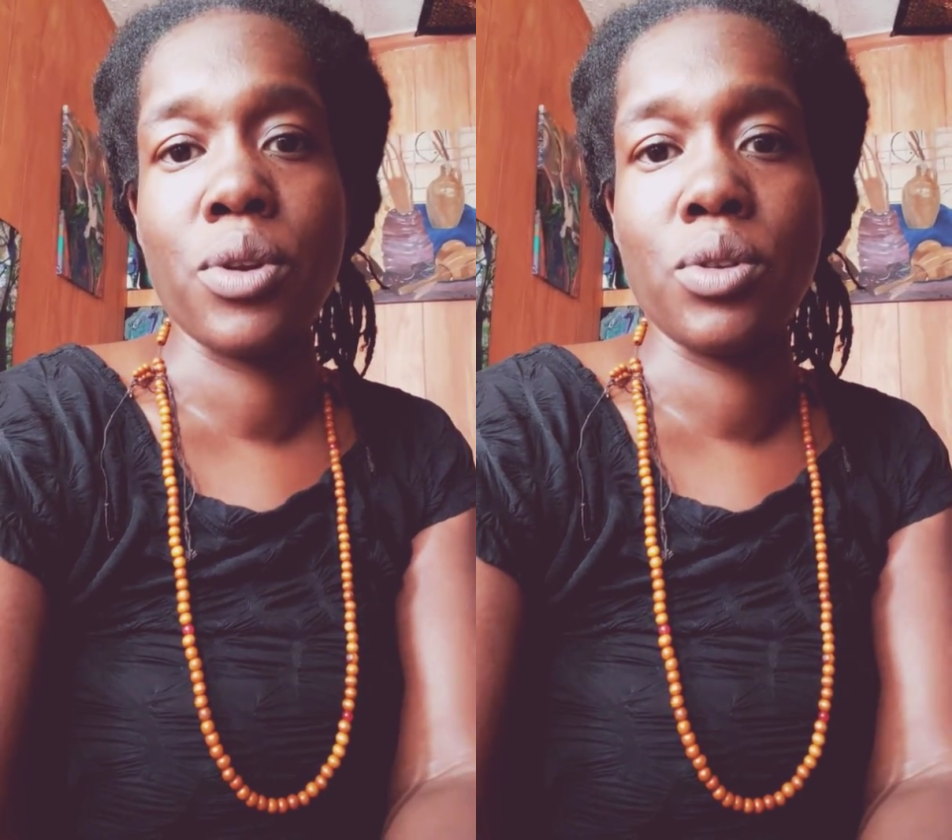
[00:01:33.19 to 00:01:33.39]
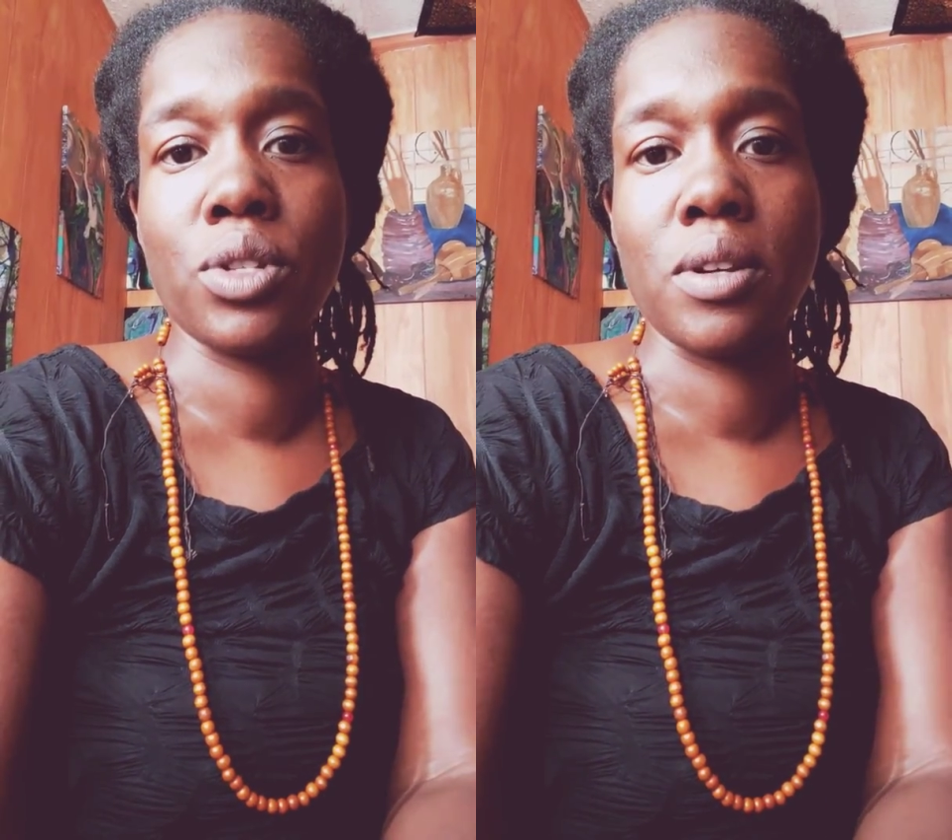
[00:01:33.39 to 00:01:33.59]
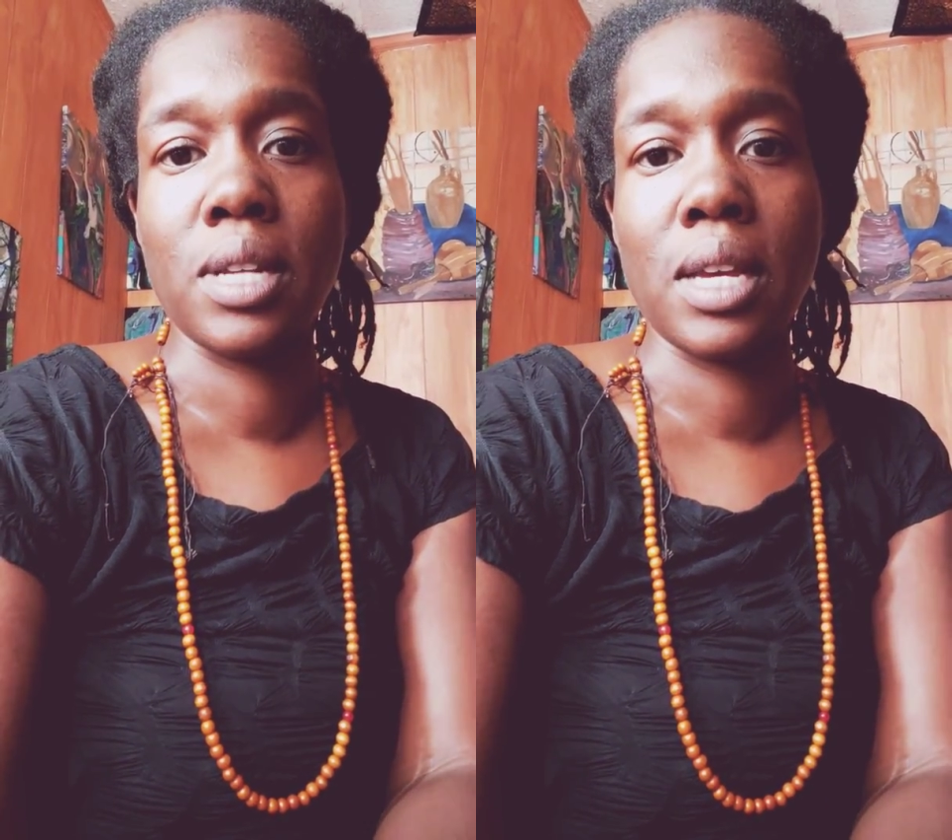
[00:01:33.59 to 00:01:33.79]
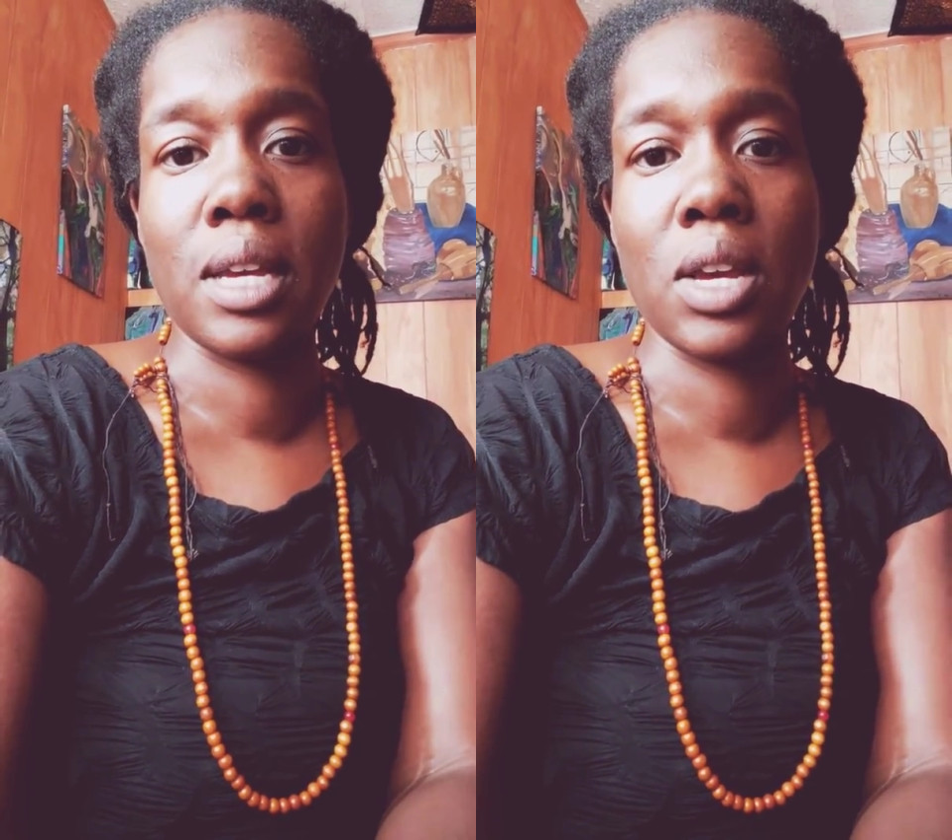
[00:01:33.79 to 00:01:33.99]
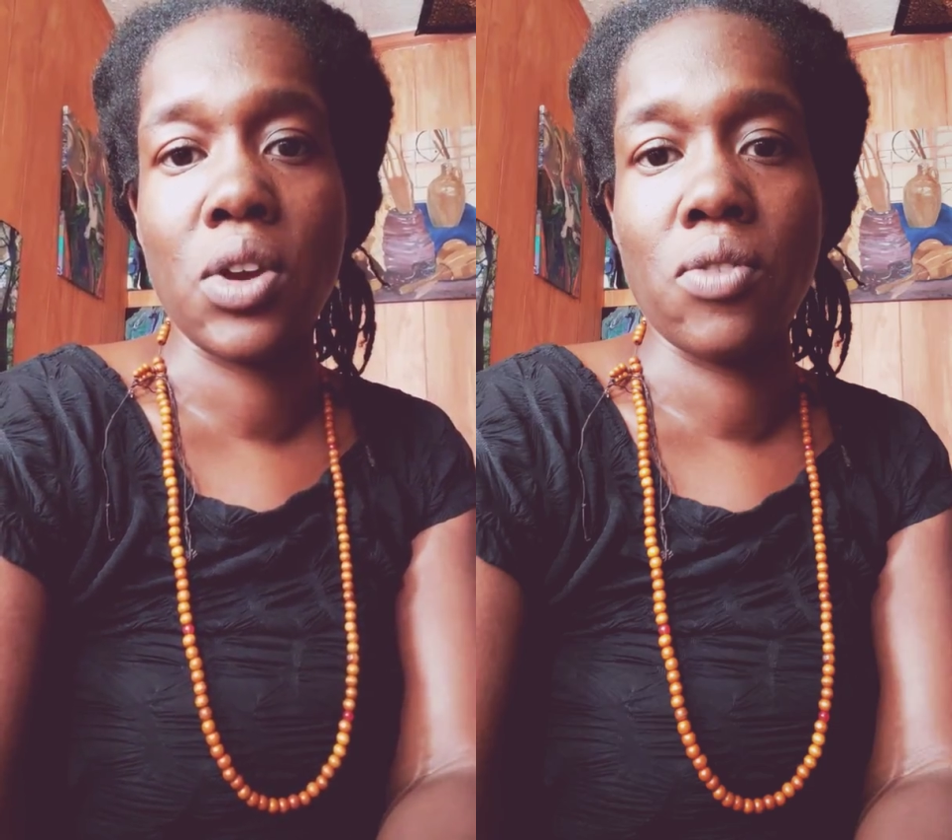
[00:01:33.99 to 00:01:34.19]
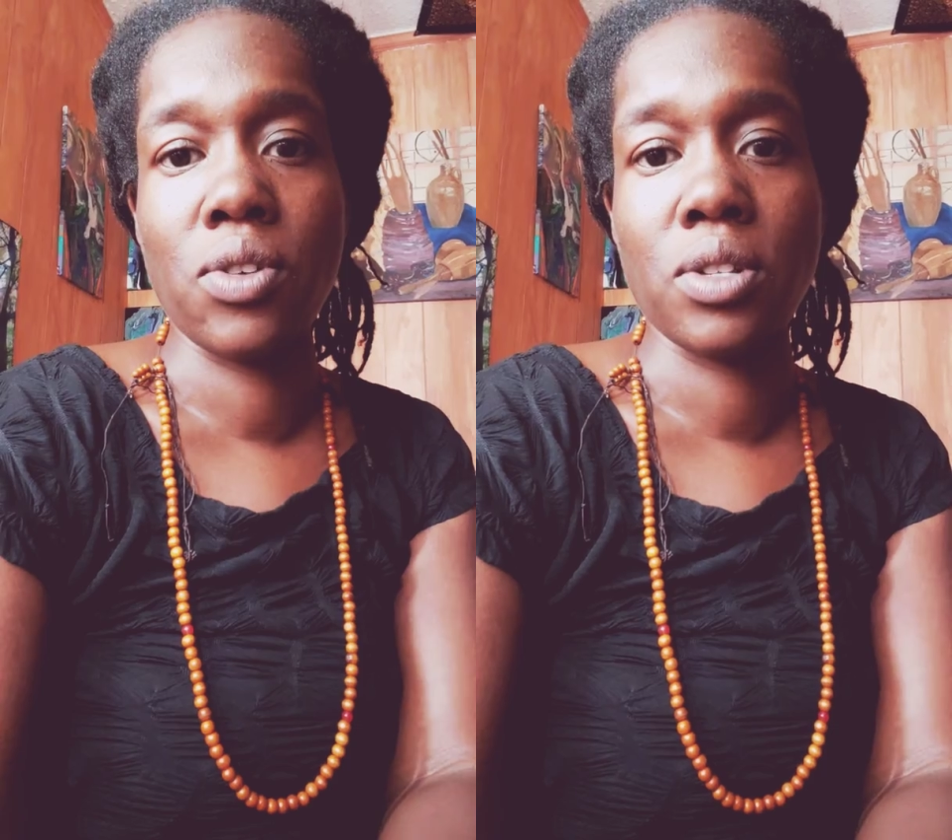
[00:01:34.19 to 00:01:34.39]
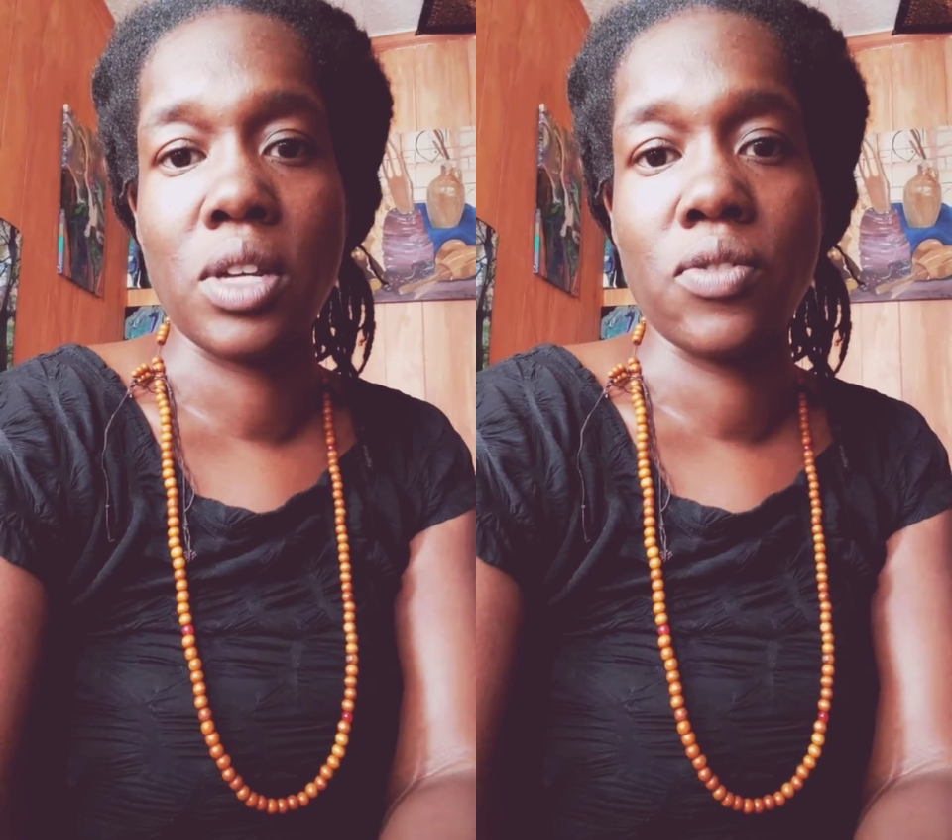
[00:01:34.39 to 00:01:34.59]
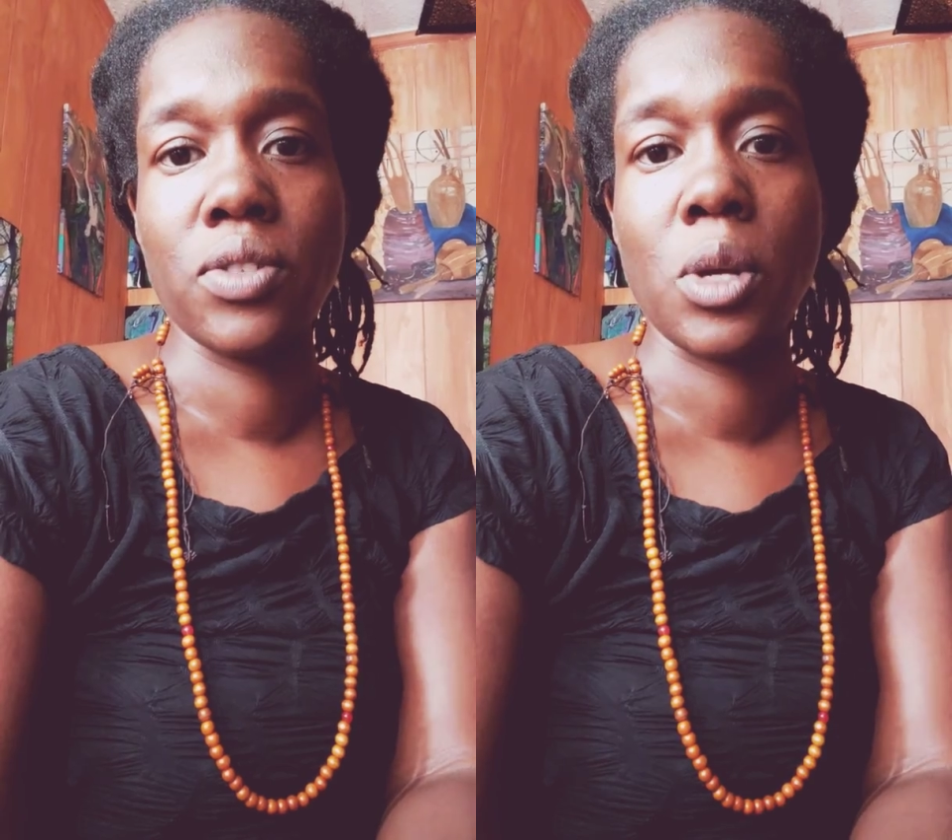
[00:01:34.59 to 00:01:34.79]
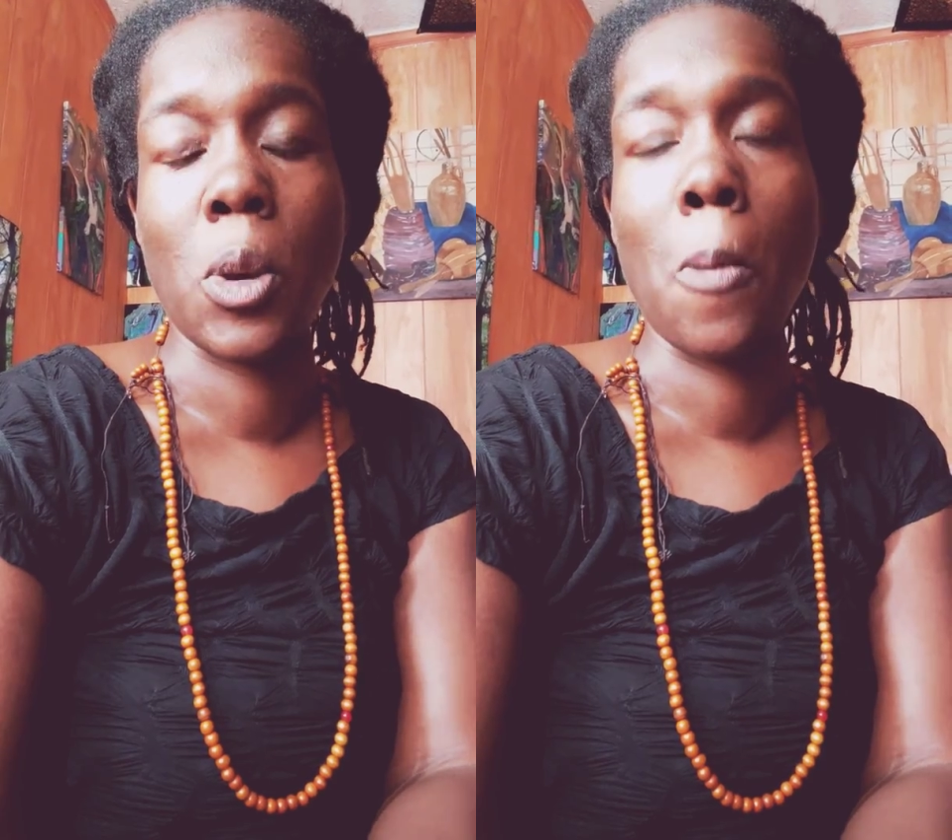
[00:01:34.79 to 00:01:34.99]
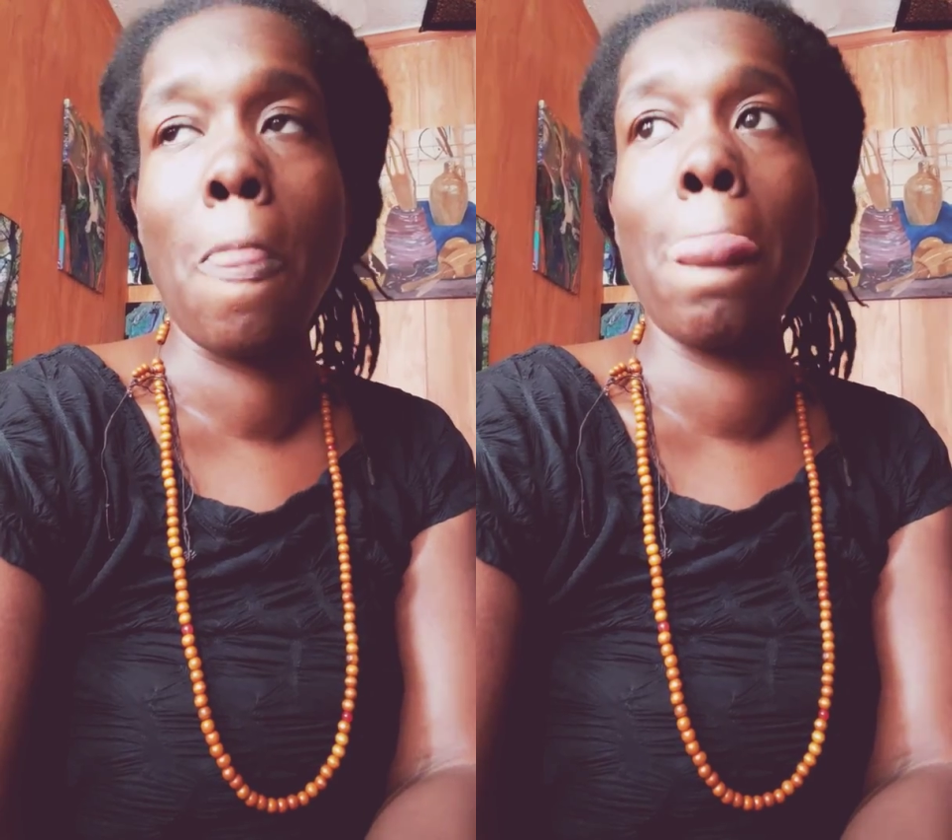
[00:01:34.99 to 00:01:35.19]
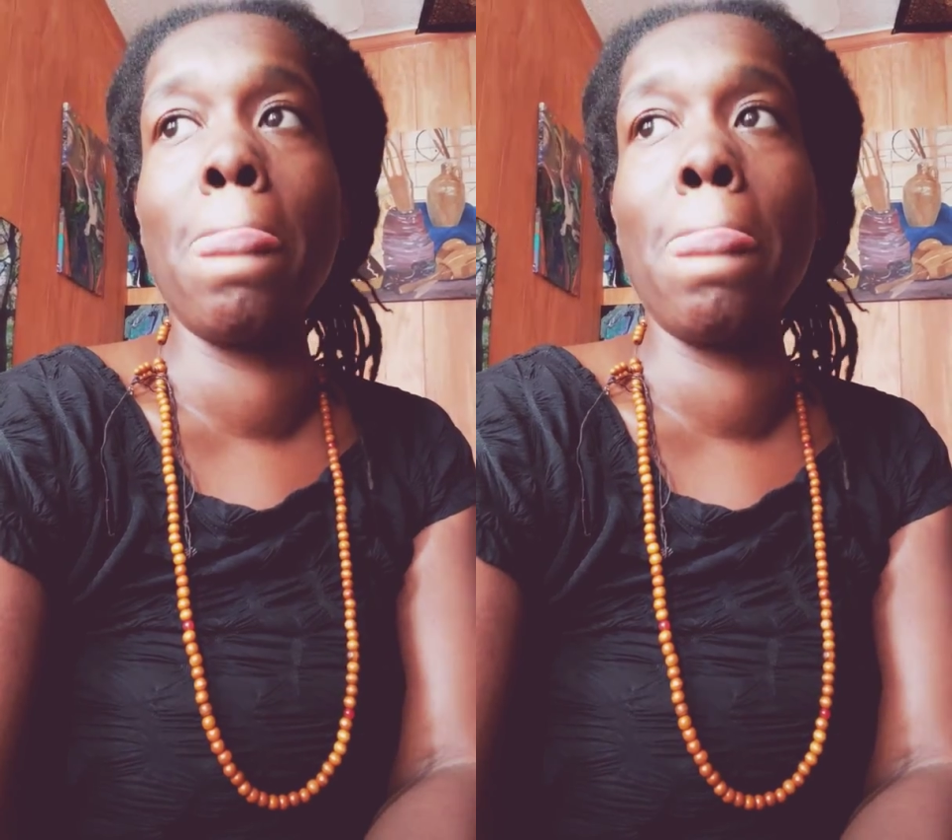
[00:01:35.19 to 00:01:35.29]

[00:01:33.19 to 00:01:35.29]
you start taking care of yourself.